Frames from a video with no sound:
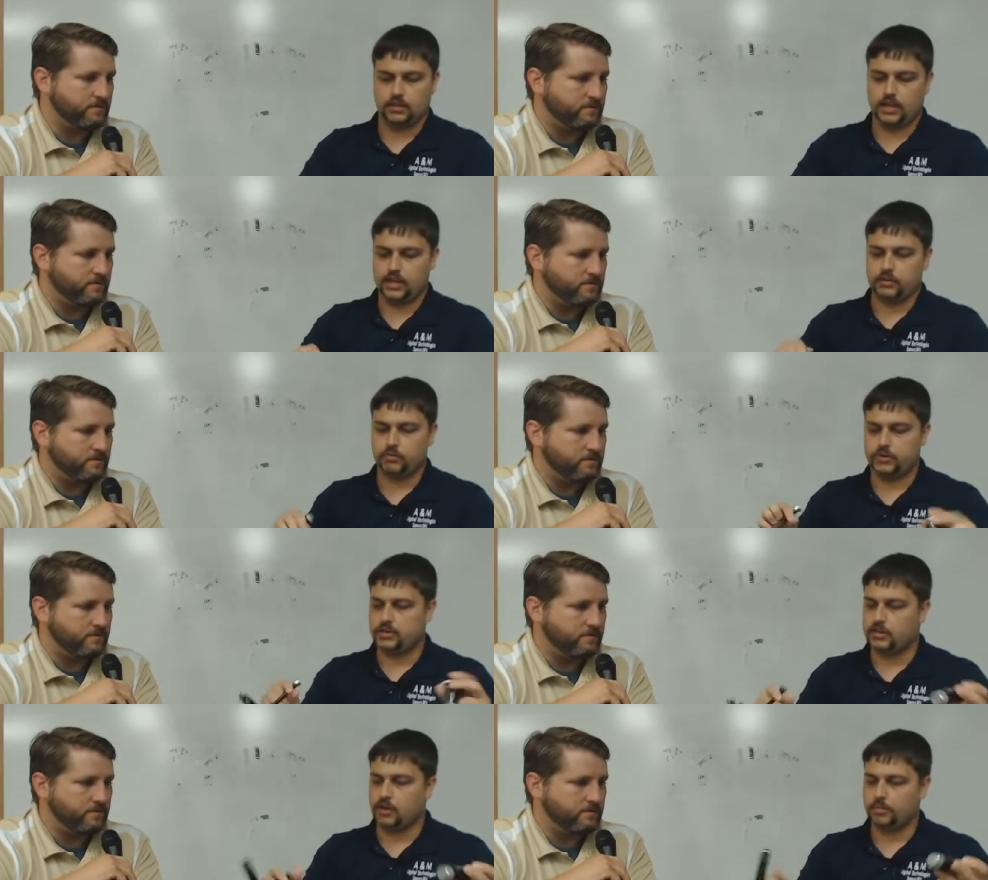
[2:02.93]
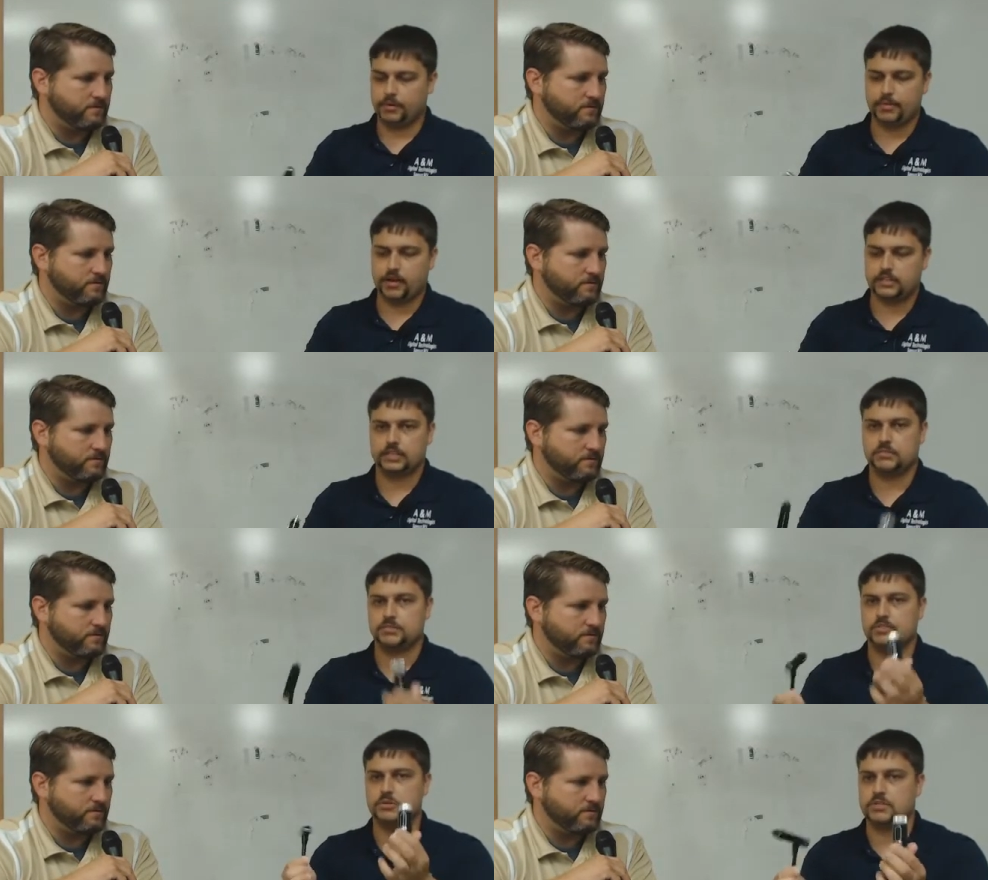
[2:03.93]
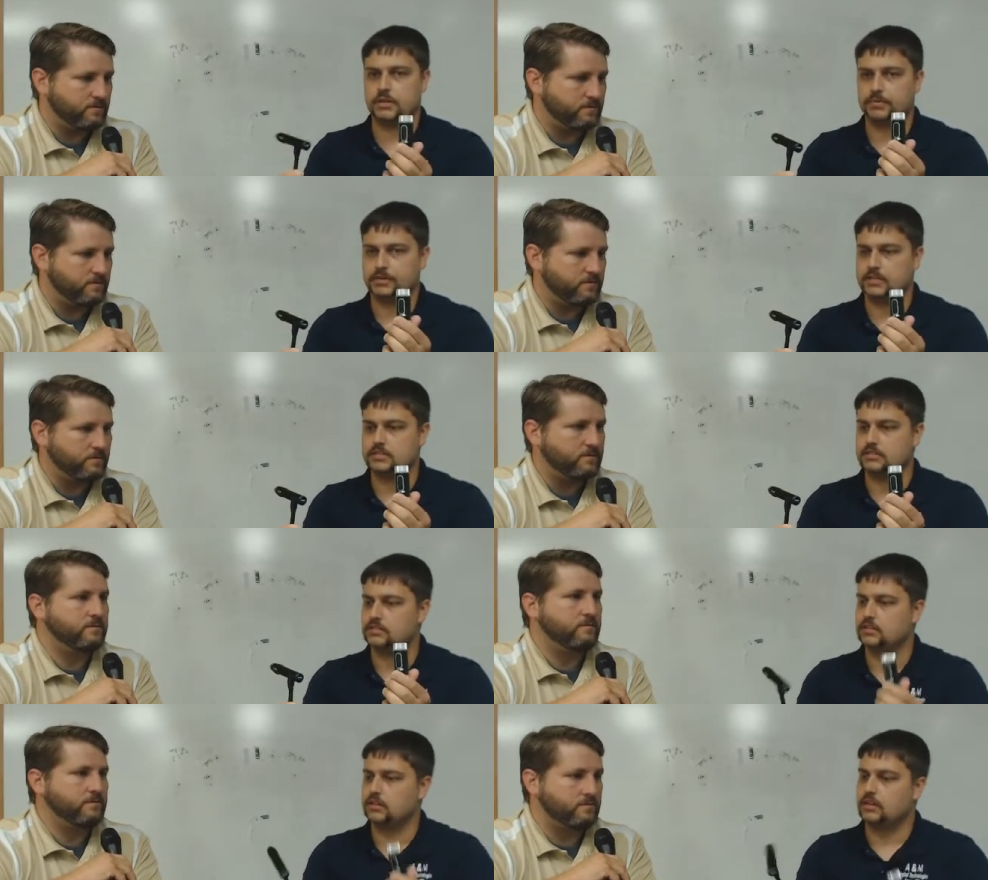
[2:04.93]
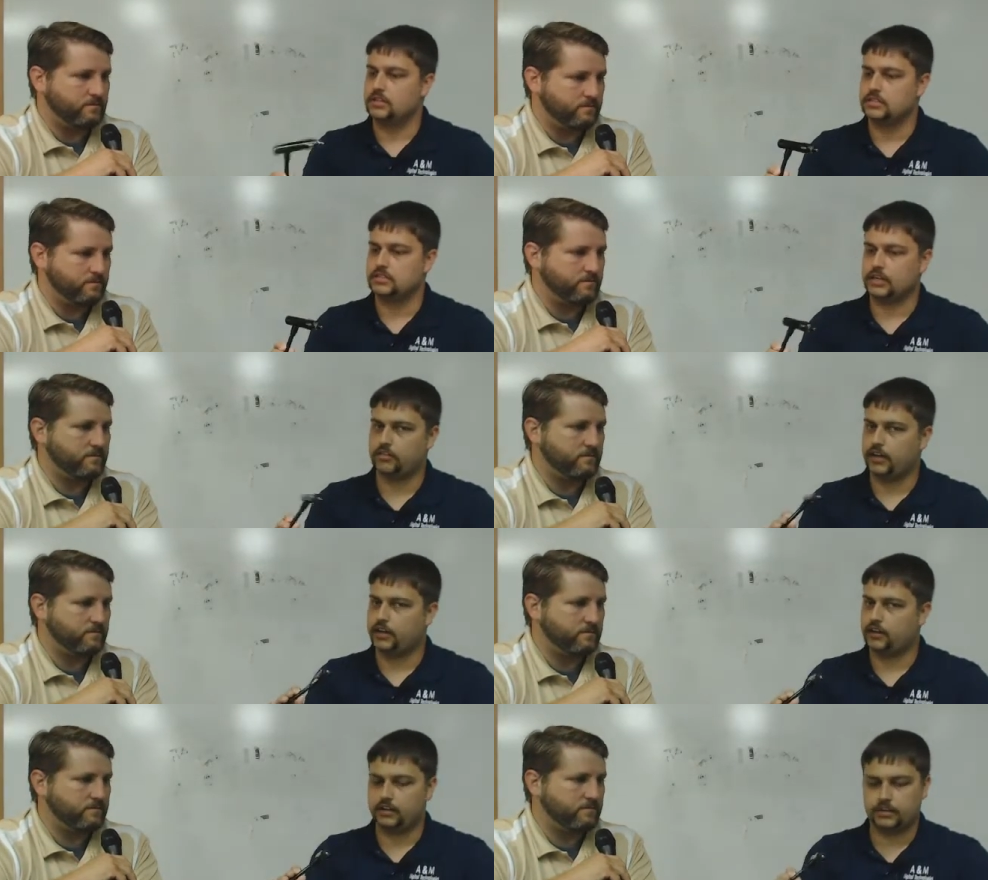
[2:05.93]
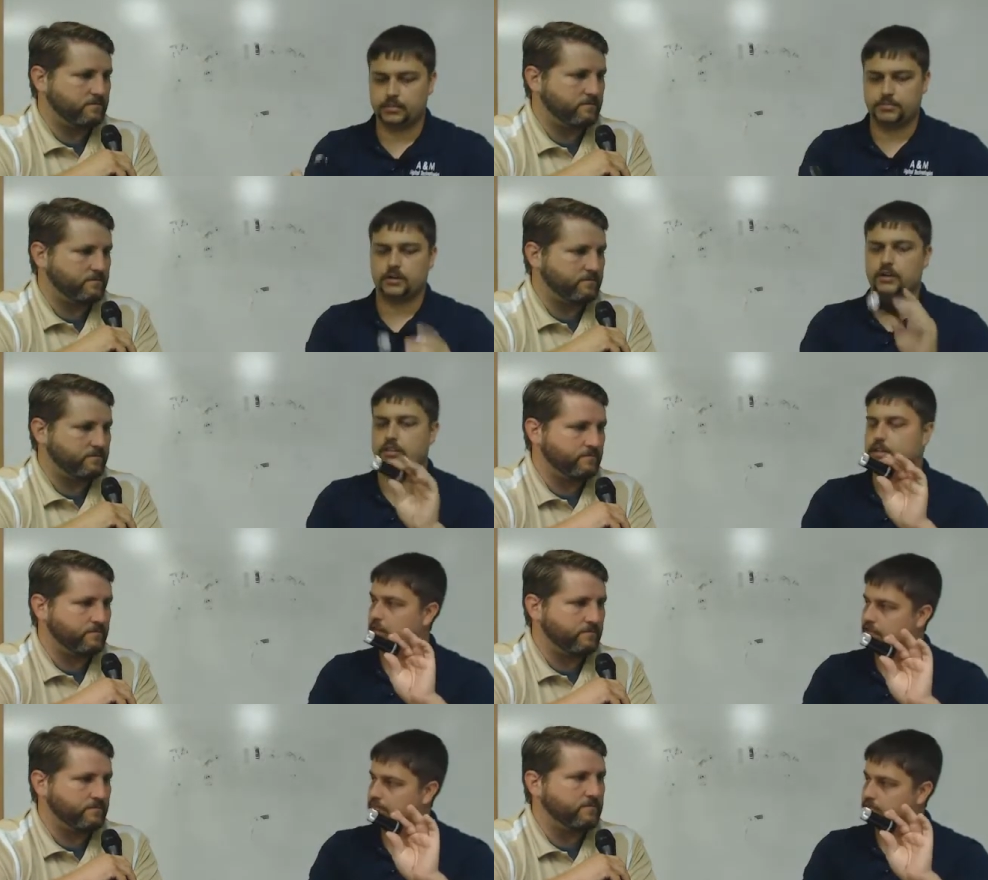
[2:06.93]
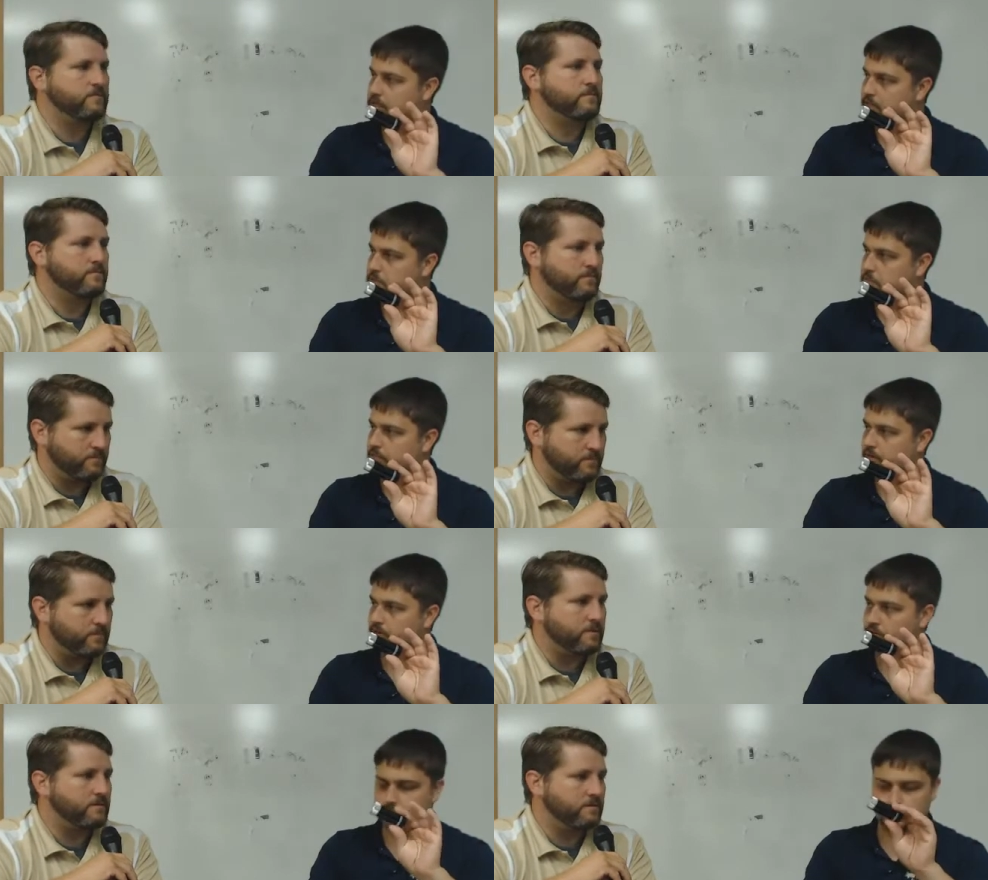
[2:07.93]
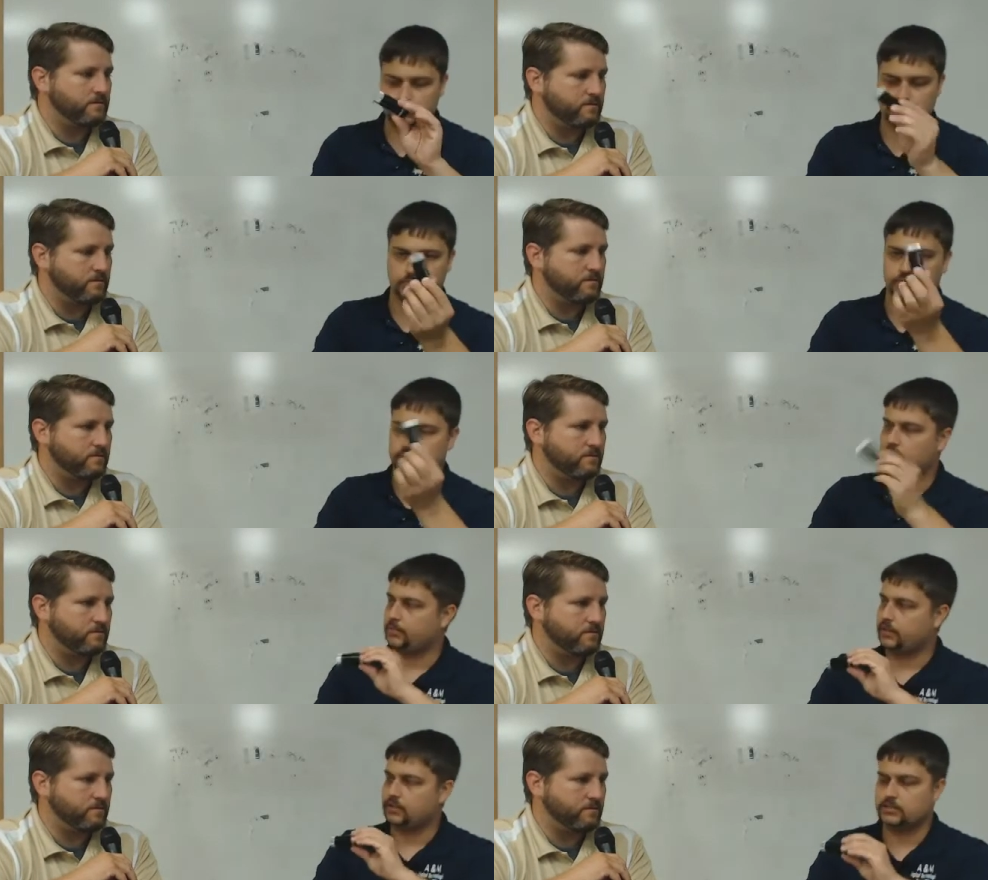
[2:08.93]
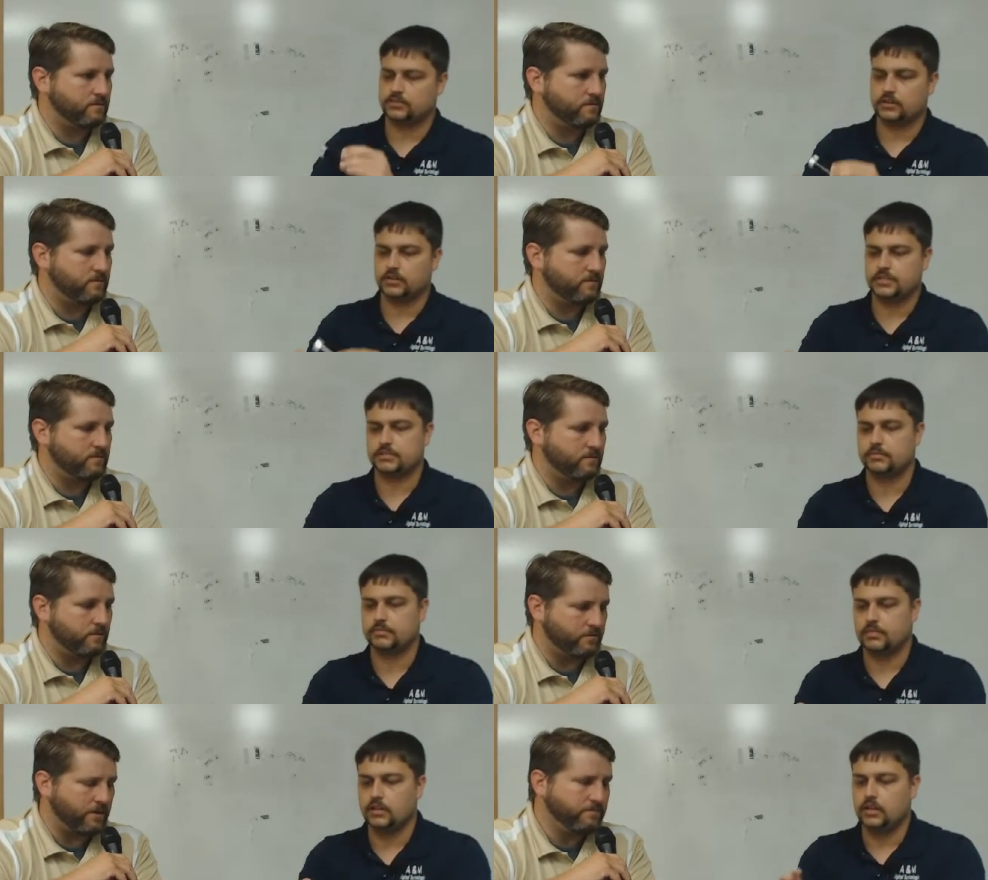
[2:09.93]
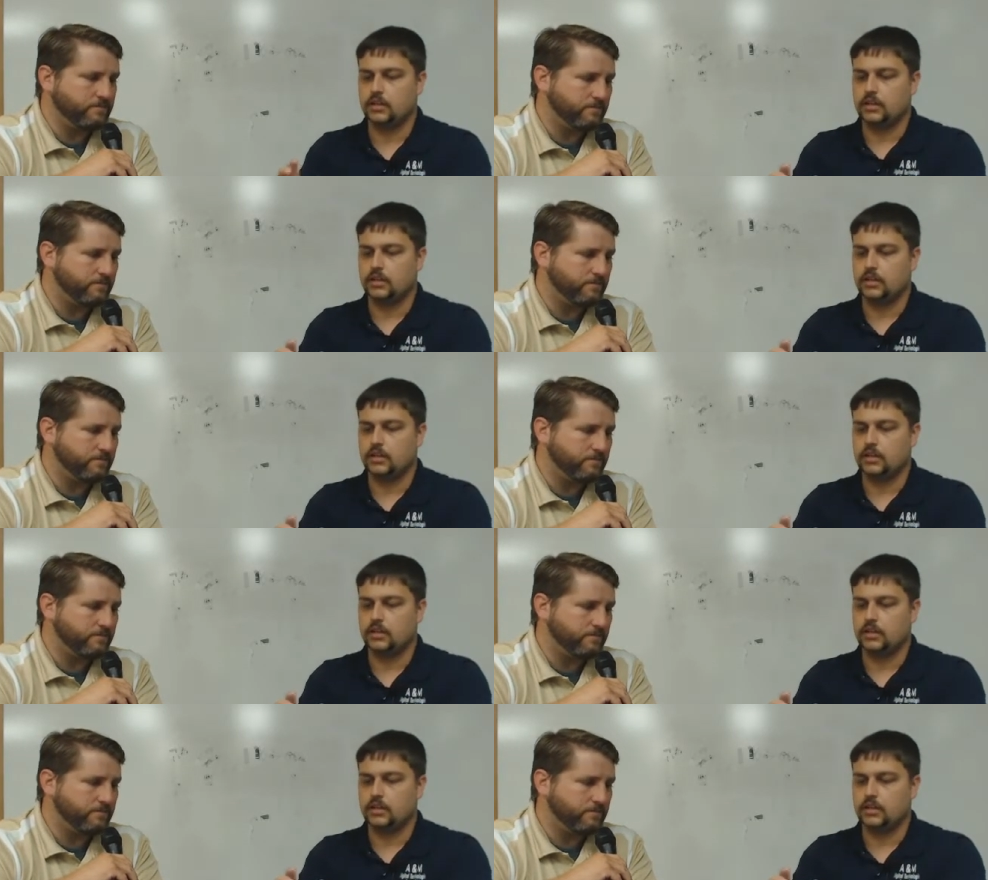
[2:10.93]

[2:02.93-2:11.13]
Speaker 1: And when you open the box, it comes in two separate pieces: the cigarette lighter connector part, and then the FM transmitter part. So we'll talk about this first. Okay.